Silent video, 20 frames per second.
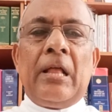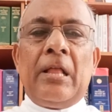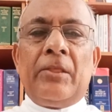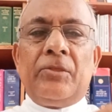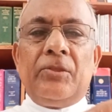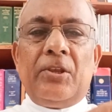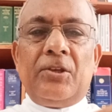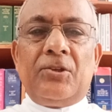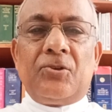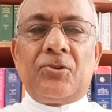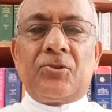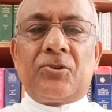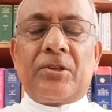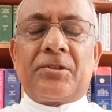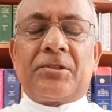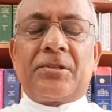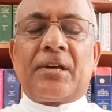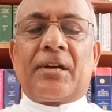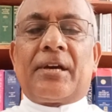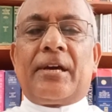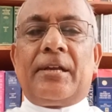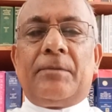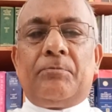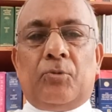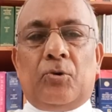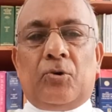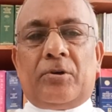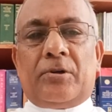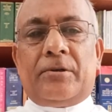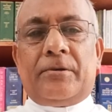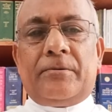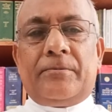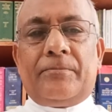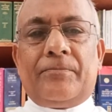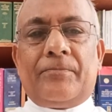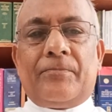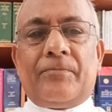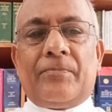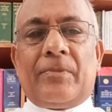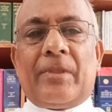This is the second book,
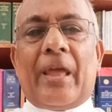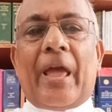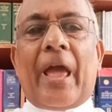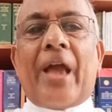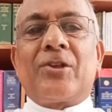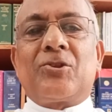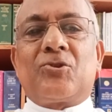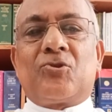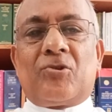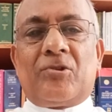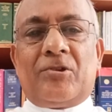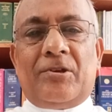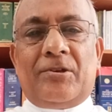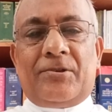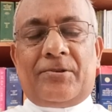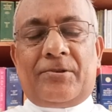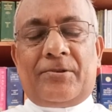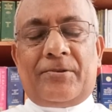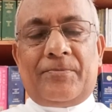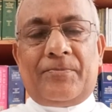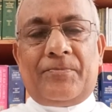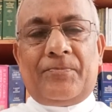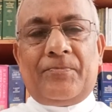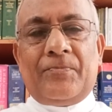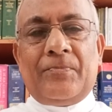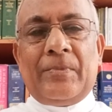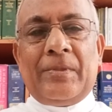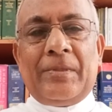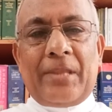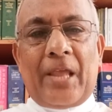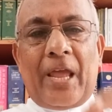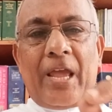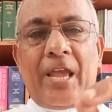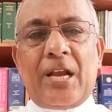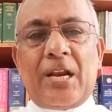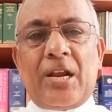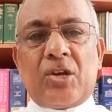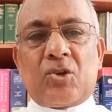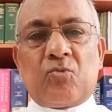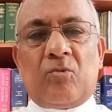Exodus. The
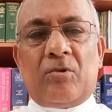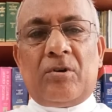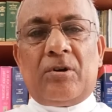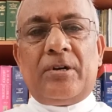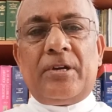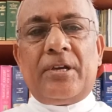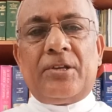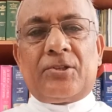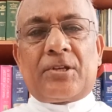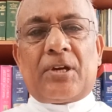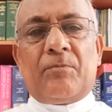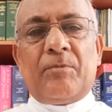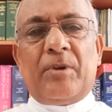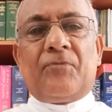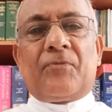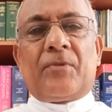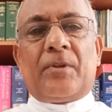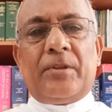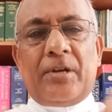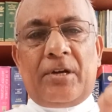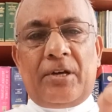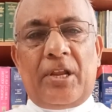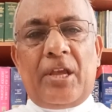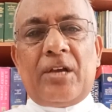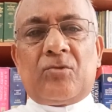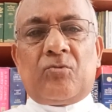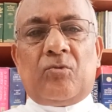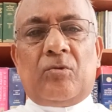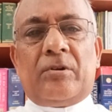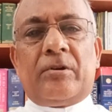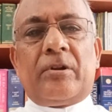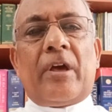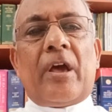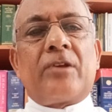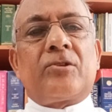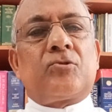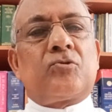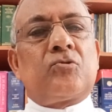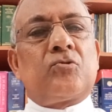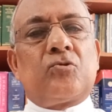English word is coming from the Greek word
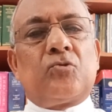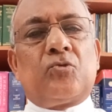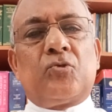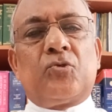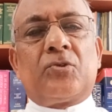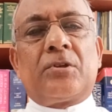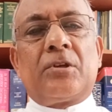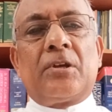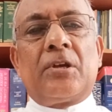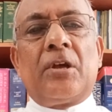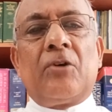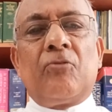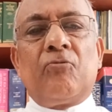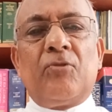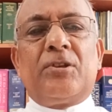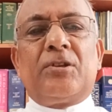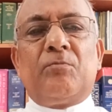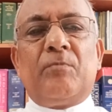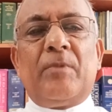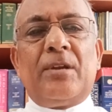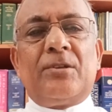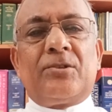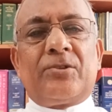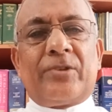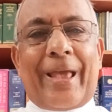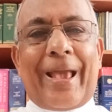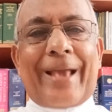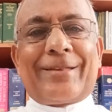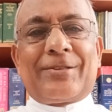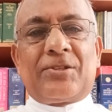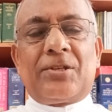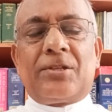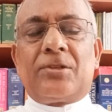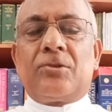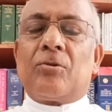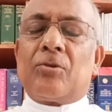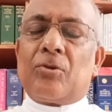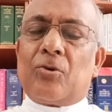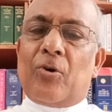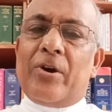exodus, which means exit
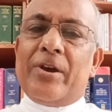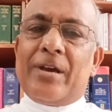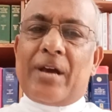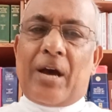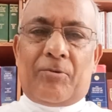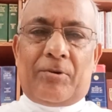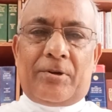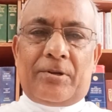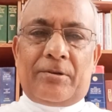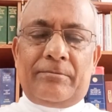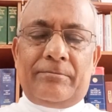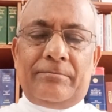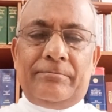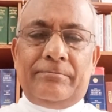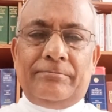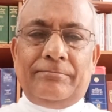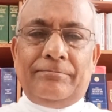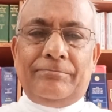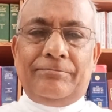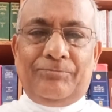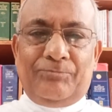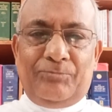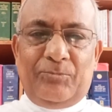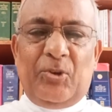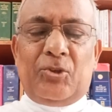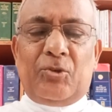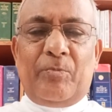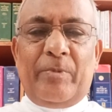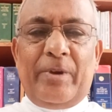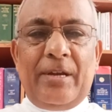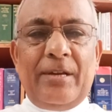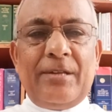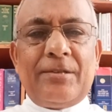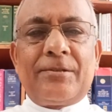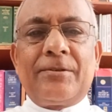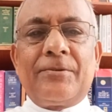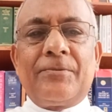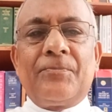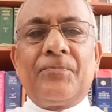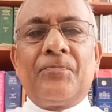or going out, which
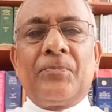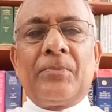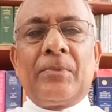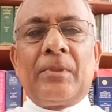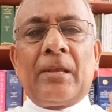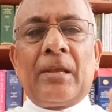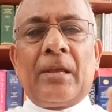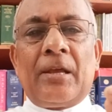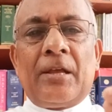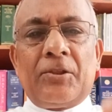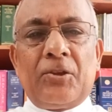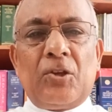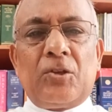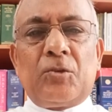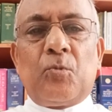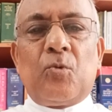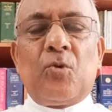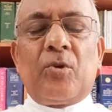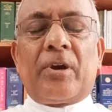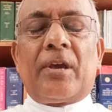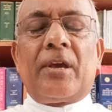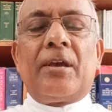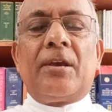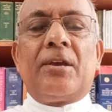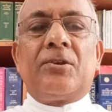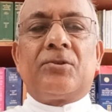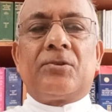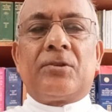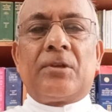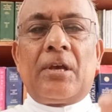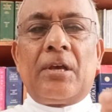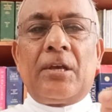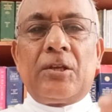means this book is